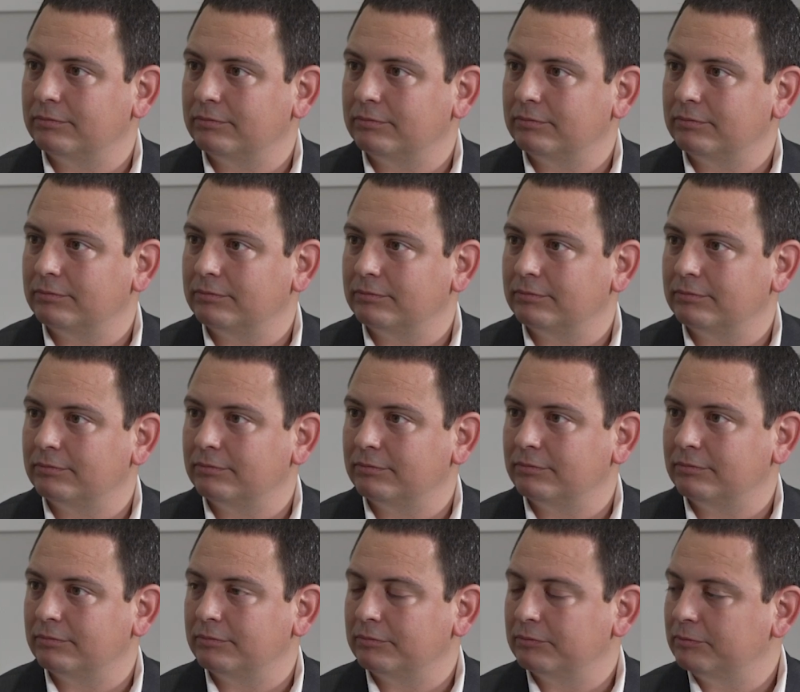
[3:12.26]

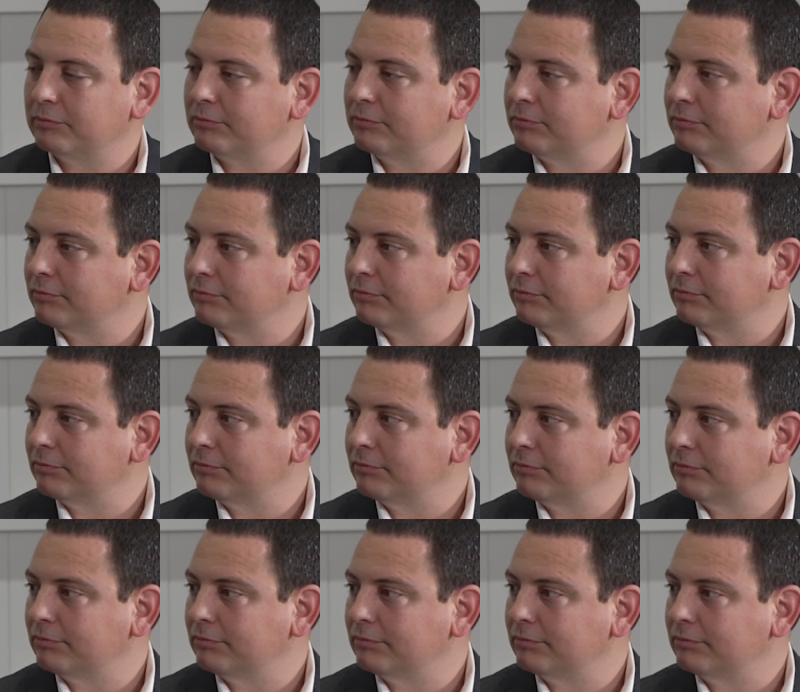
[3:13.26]

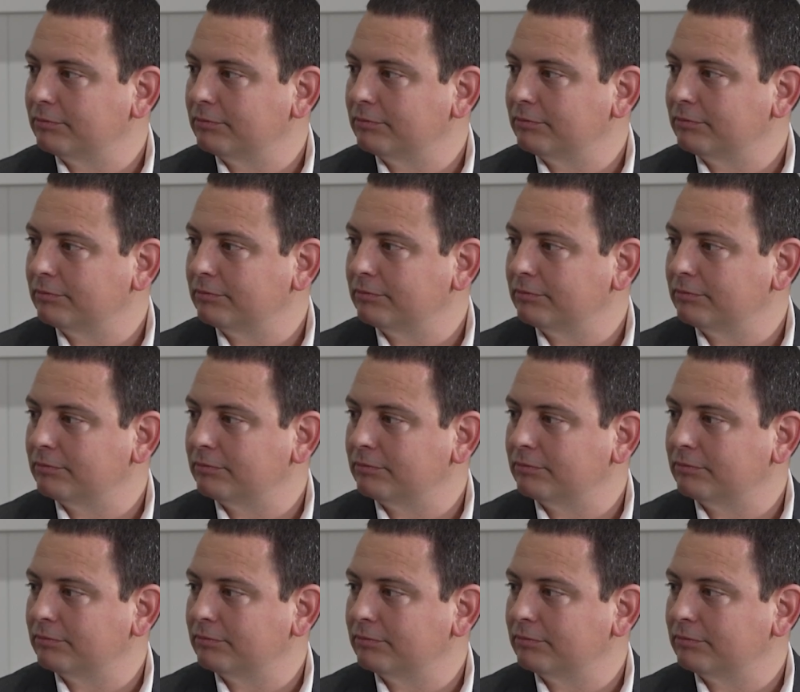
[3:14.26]

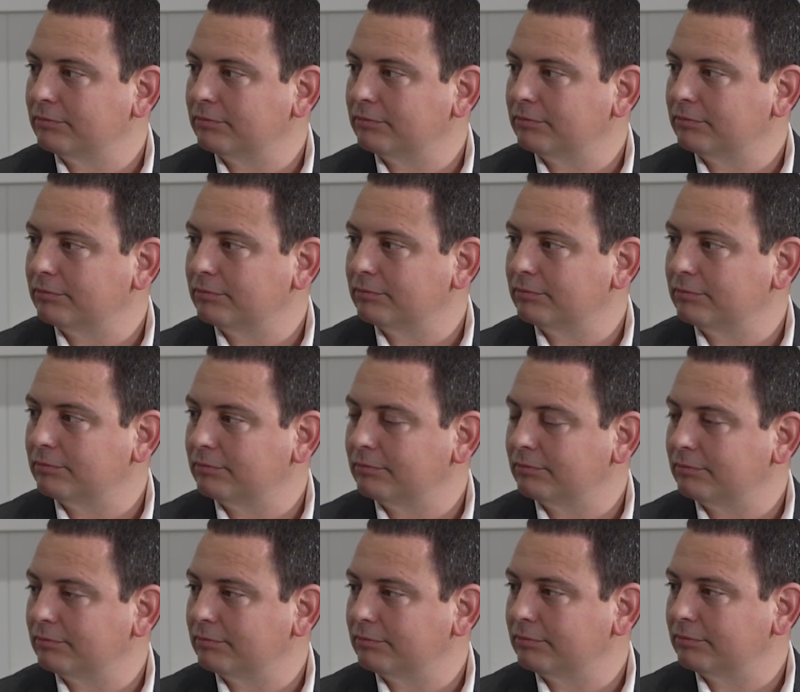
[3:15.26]

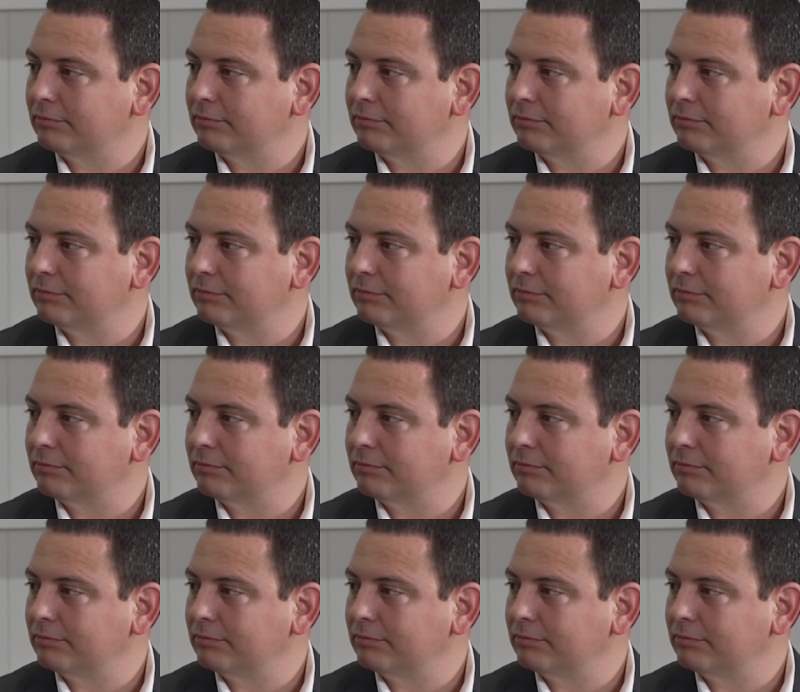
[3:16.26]
(silent)